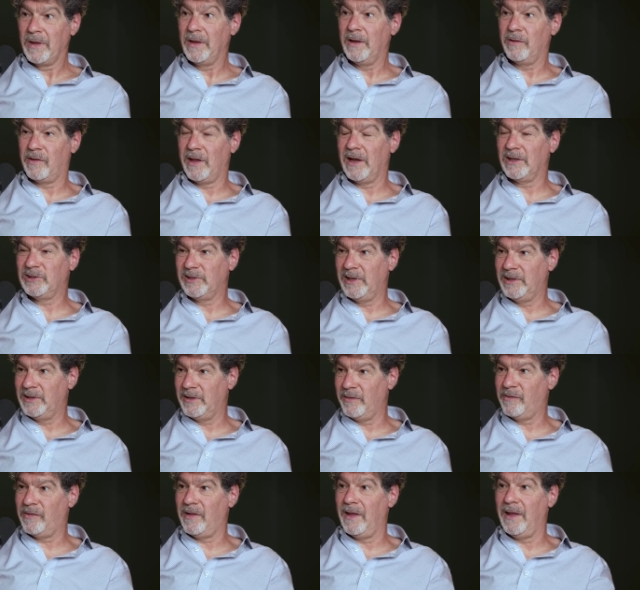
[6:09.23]
It's actually
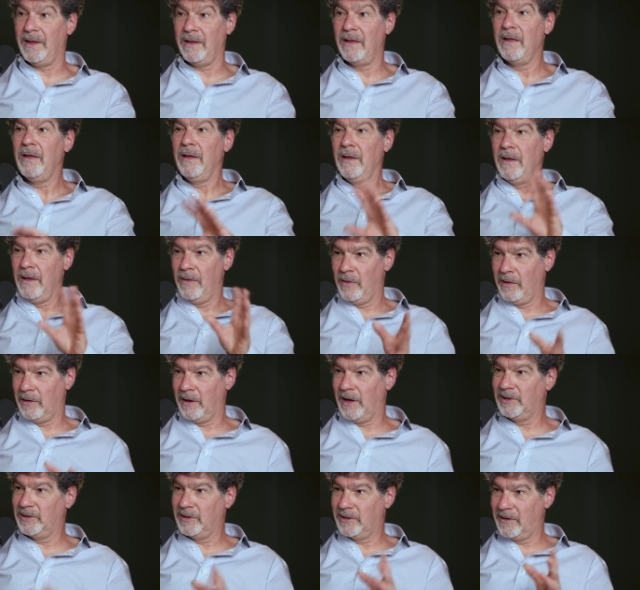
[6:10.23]
just saying the
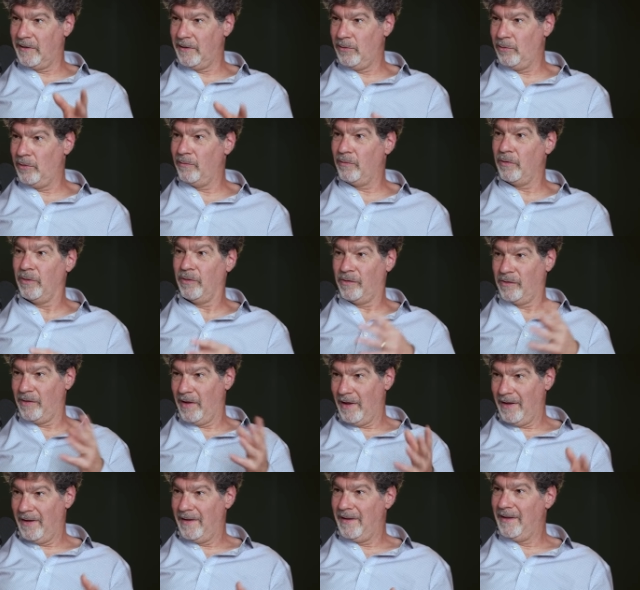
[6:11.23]
logic to the universe
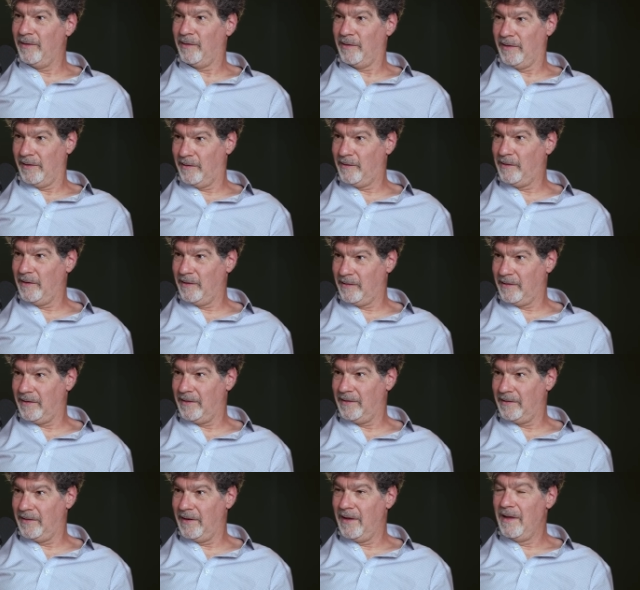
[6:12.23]
is
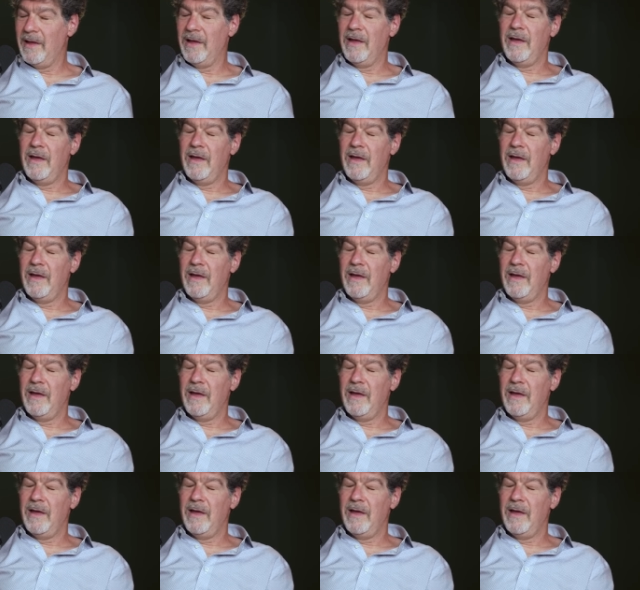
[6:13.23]
consistent. It.